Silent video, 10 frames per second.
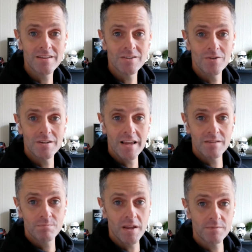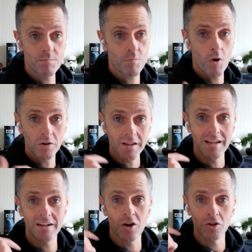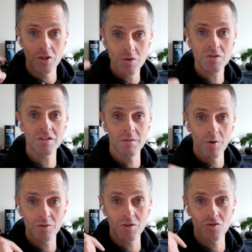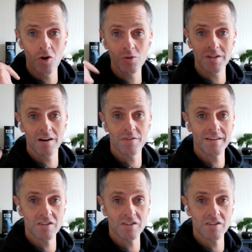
So his body had got used to the motor control side of things,